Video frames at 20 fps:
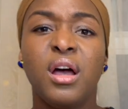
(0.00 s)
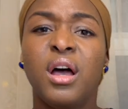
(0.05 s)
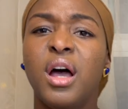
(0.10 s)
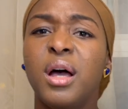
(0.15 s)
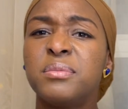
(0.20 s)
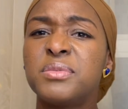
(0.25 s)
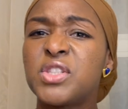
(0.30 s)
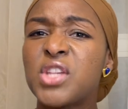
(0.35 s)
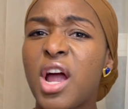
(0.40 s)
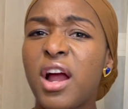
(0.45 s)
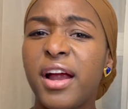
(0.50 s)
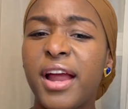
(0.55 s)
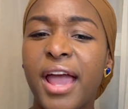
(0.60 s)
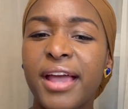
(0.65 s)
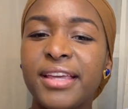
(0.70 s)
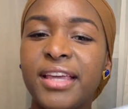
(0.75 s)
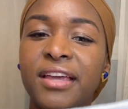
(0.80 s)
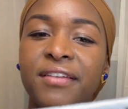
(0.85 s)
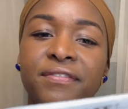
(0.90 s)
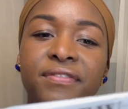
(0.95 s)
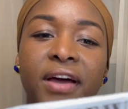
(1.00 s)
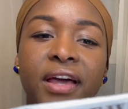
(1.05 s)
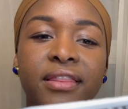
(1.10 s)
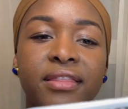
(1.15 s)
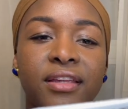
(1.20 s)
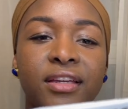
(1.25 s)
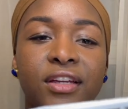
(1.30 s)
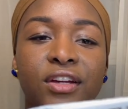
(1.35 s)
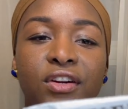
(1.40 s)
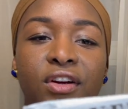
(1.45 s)
I'm sorry, I can't find
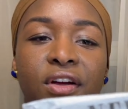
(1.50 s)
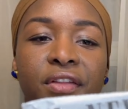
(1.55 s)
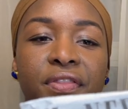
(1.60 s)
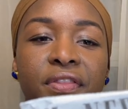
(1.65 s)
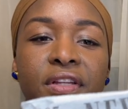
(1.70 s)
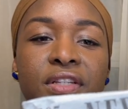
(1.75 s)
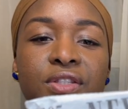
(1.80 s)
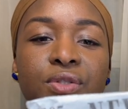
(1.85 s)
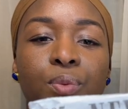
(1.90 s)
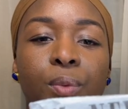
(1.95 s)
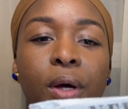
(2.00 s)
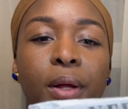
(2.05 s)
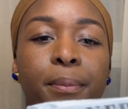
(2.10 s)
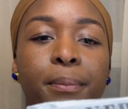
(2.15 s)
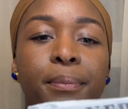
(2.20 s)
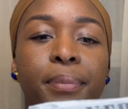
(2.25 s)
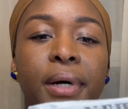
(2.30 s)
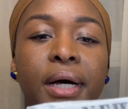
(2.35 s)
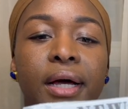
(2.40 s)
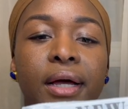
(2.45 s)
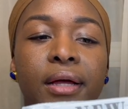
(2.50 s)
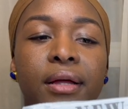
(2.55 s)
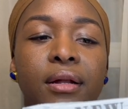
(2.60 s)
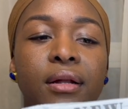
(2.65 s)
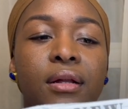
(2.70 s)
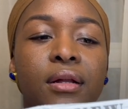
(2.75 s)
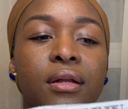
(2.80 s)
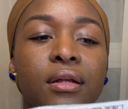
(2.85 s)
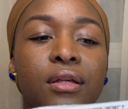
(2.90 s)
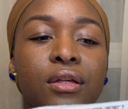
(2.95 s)
the year on this one, but
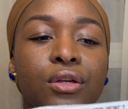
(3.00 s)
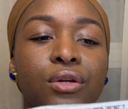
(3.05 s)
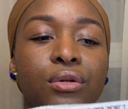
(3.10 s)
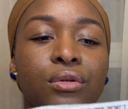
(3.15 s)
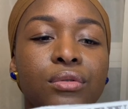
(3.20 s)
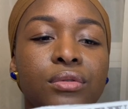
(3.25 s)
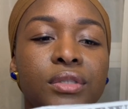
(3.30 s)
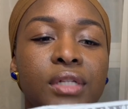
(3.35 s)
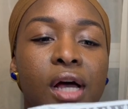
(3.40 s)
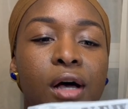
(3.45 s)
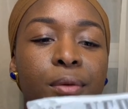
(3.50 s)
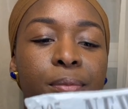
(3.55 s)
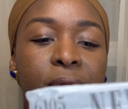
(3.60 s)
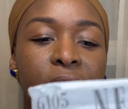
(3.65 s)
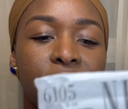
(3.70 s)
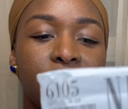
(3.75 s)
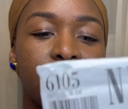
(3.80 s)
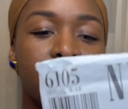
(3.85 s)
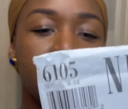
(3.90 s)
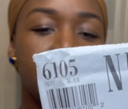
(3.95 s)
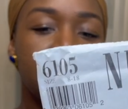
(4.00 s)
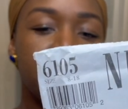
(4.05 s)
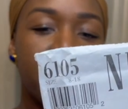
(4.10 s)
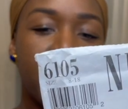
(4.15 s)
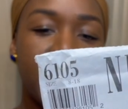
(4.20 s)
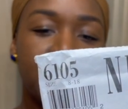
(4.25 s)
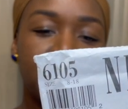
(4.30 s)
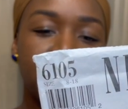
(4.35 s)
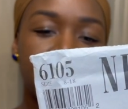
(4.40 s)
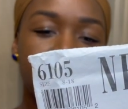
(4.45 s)
you tell me, this
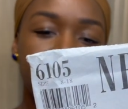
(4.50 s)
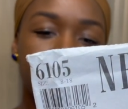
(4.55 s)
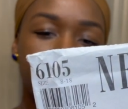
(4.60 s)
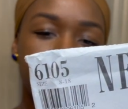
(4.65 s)
fashion